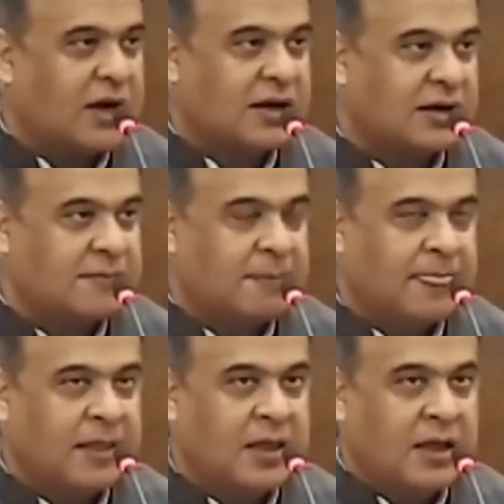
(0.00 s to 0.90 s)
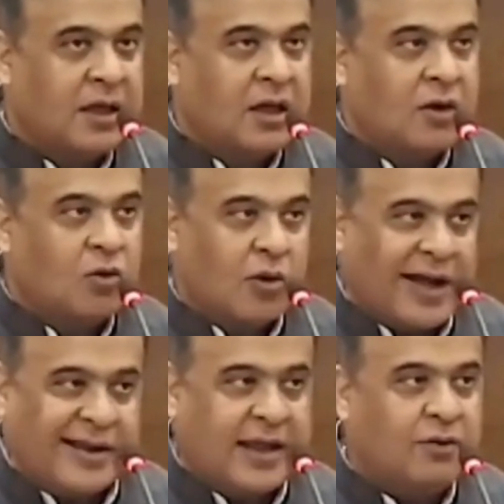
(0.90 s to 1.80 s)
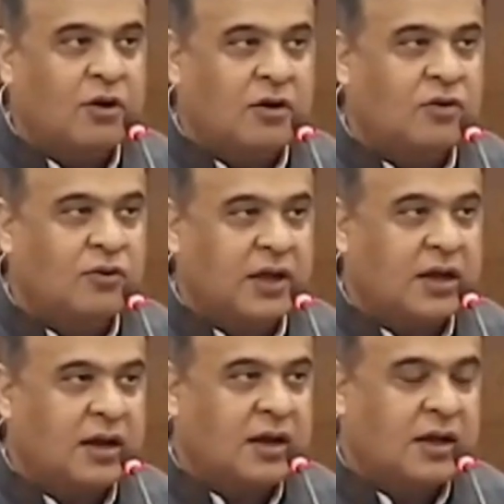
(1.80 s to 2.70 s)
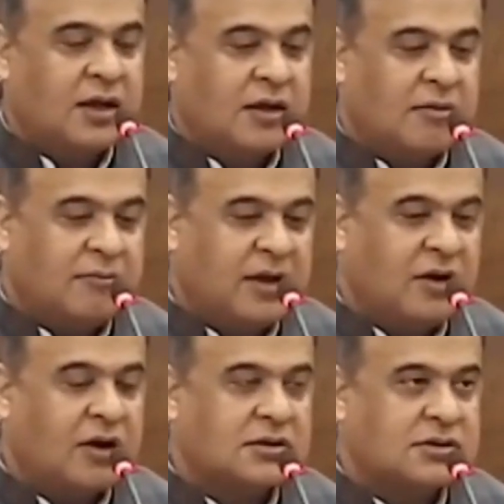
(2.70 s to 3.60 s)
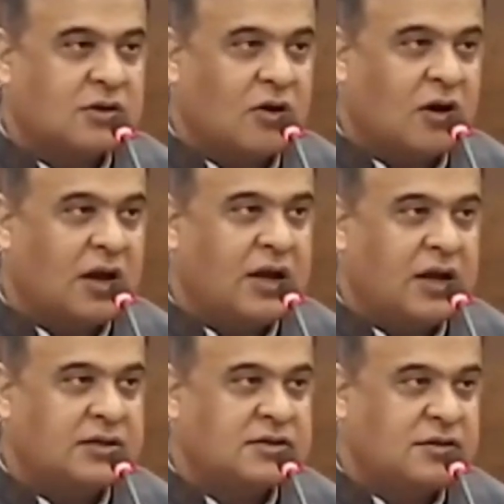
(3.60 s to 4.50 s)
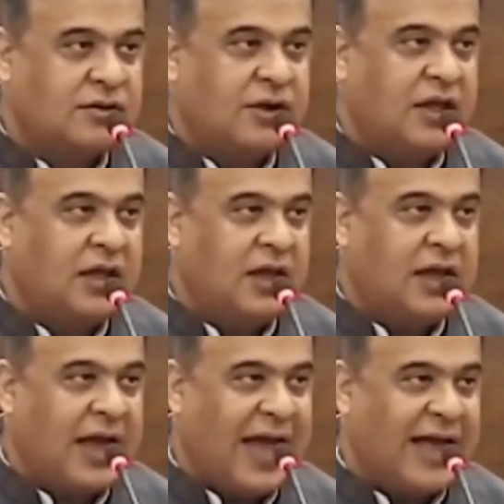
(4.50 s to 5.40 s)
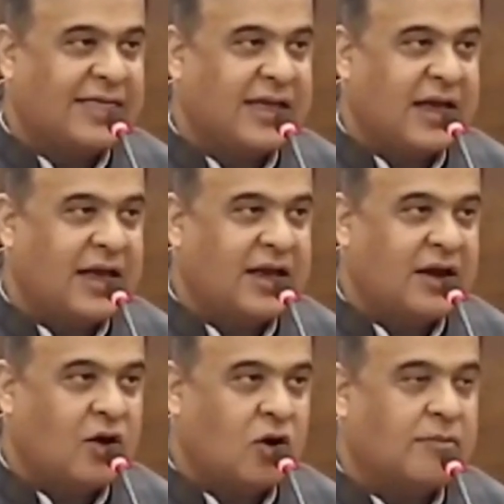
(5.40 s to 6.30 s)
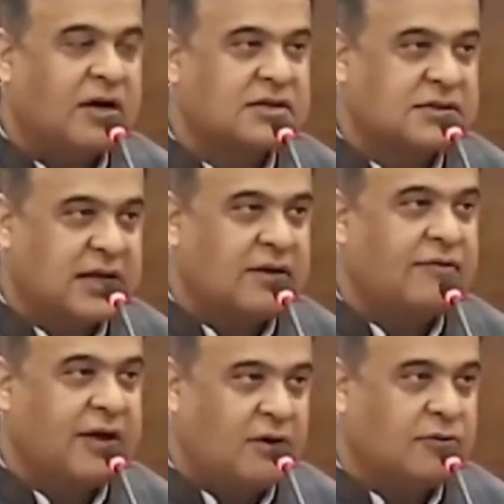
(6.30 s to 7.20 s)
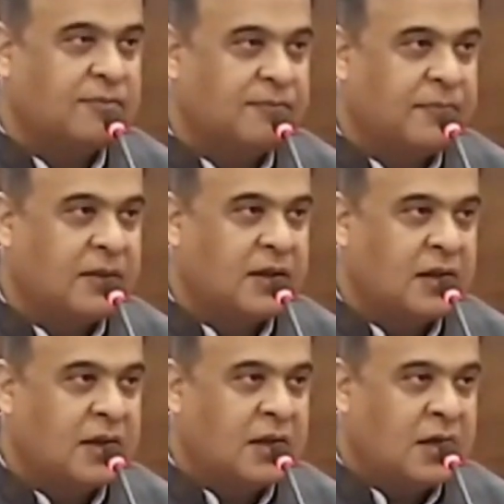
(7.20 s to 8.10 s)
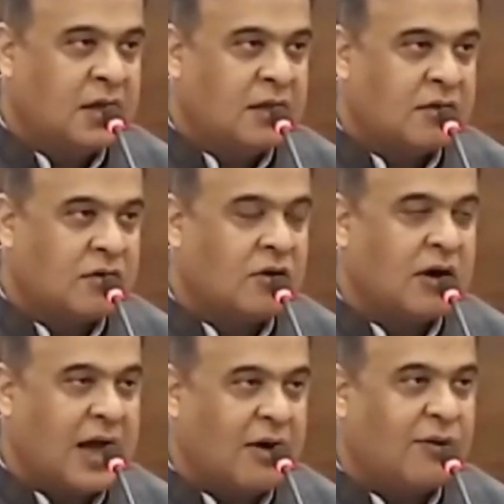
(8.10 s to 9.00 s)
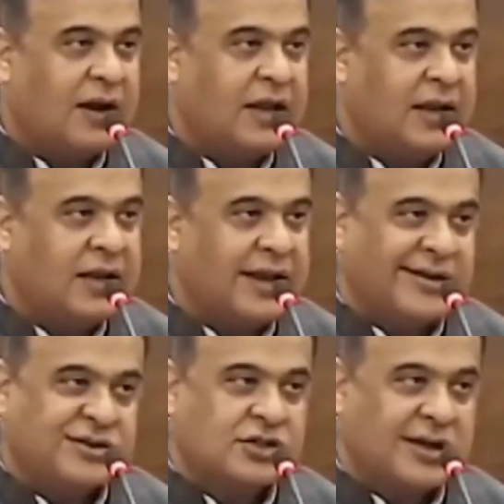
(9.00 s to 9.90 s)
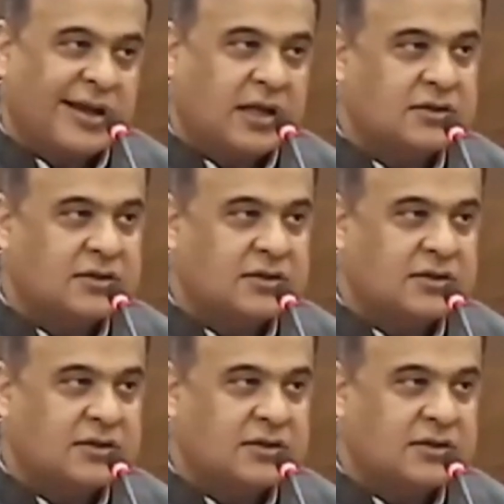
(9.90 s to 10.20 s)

water. Why they will do it? Because all this tree has a commercial value. So our intention